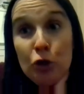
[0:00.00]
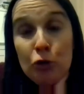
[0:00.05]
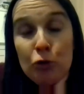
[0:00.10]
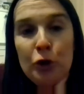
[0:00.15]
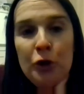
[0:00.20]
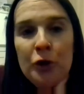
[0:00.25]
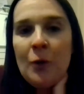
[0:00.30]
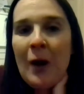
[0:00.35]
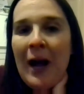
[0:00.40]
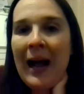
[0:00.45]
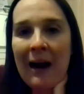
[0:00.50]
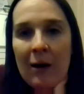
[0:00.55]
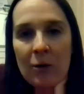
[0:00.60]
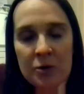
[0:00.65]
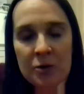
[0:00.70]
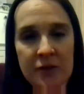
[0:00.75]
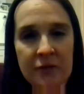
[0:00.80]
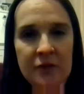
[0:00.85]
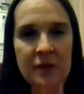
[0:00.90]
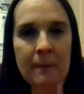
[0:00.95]
grew
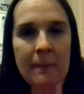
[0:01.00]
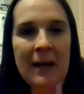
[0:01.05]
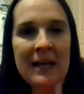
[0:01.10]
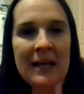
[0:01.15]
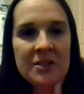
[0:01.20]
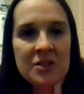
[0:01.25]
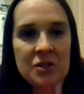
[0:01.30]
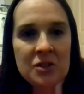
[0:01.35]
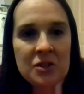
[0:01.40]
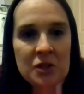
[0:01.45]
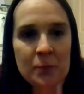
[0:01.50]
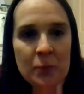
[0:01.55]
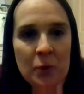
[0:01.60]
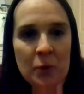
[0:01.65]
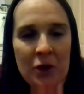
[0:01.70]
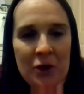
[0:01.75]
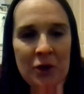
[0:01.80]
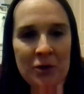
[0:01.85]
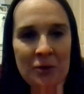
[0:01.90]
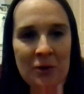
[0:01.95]
out of your master's
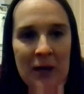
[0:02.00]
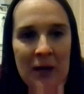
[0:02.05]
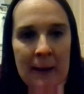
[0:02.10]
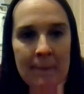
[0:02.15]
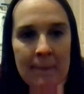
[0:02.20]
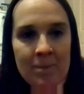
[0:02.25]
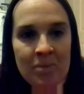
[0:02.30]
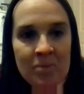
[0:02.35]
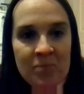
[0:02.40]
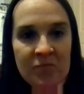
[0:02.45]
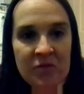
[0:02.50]
program.